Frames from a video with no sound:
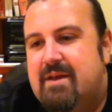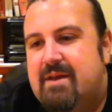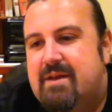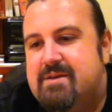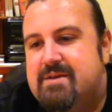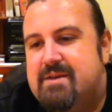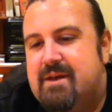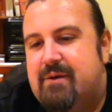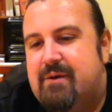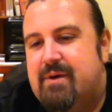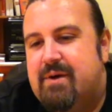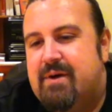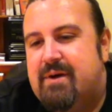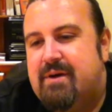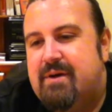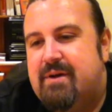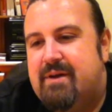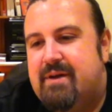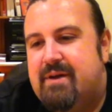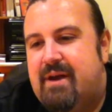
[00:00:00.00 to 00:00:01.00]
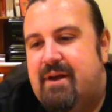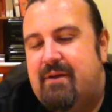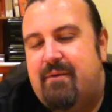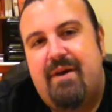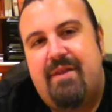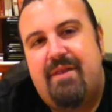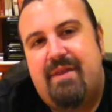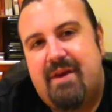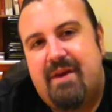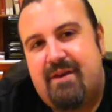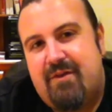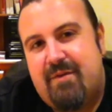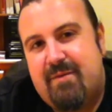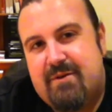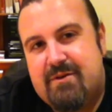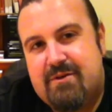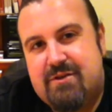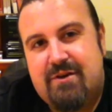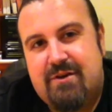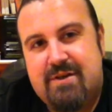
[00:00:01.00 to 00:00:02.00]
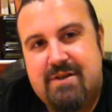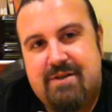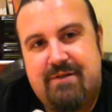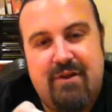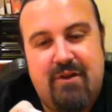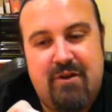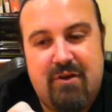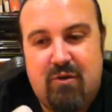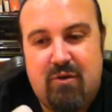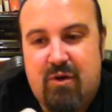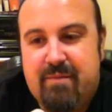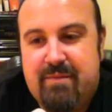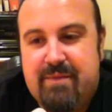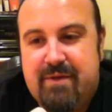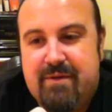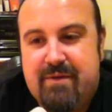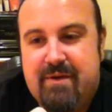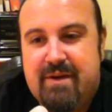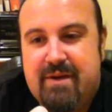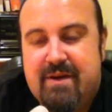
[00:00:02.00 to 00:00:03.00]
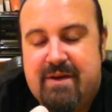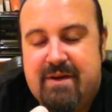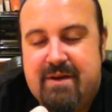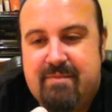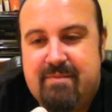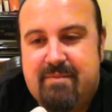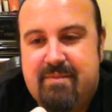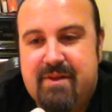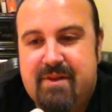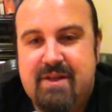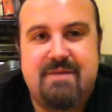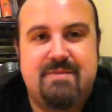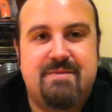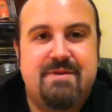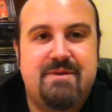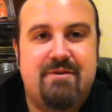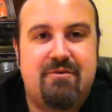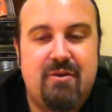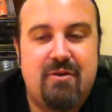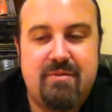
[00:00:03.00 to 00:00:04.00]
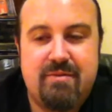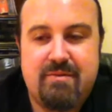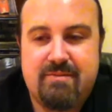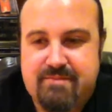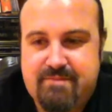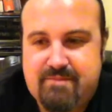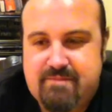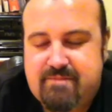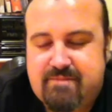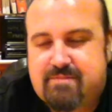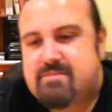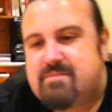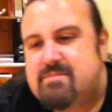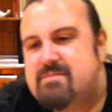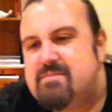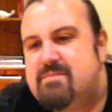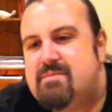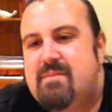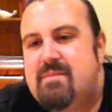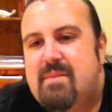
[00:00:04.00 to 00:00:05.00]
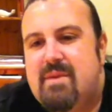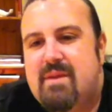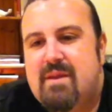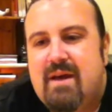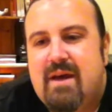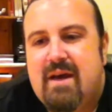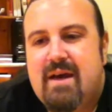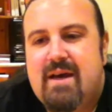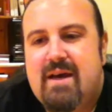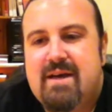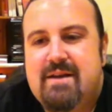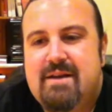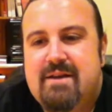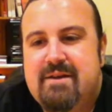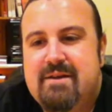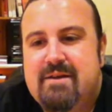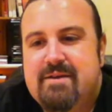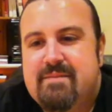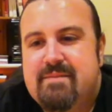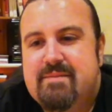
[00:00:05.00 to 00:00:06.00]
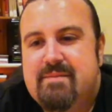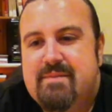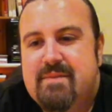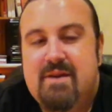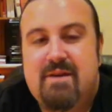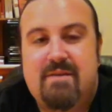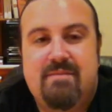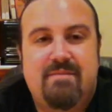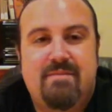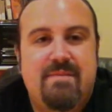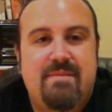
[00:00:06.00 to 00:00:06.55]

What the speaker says: So anyway, thank you very much guys. If you like what I'm doing, please subscribe, and yeah.